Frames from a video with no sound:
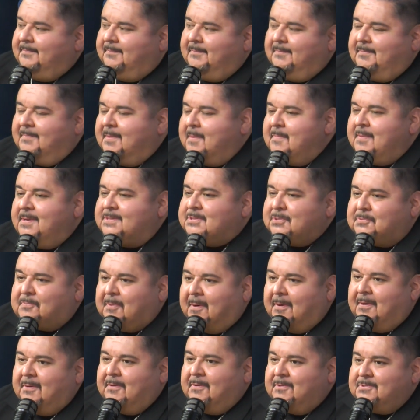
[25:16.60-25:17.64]
my business
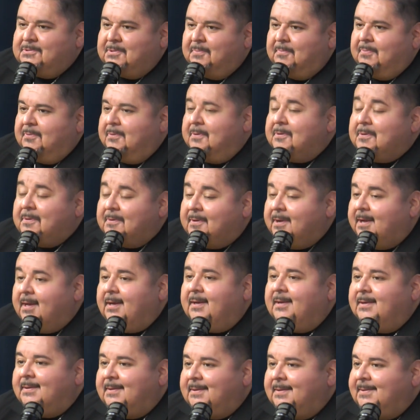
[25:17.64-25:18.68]
partner owns a
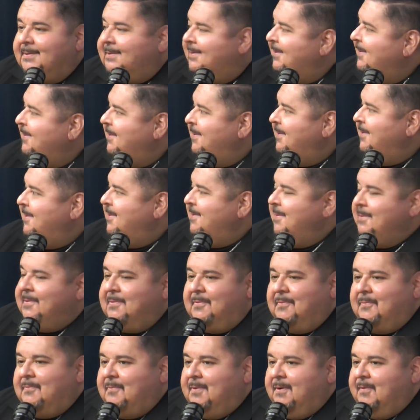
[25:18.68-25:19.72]
brewery. Mm-hmm.
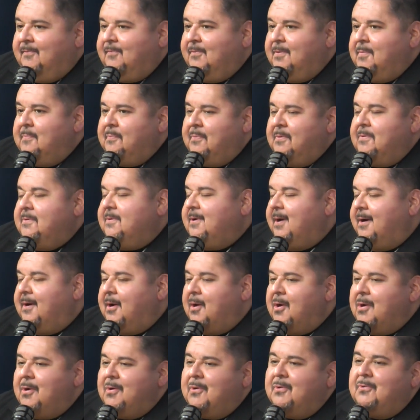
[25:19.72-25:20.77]
What if we brewed our
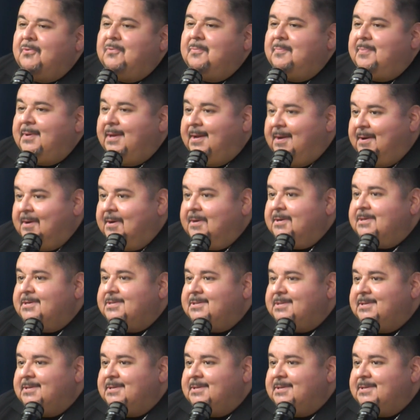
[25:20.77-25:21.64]
own beers?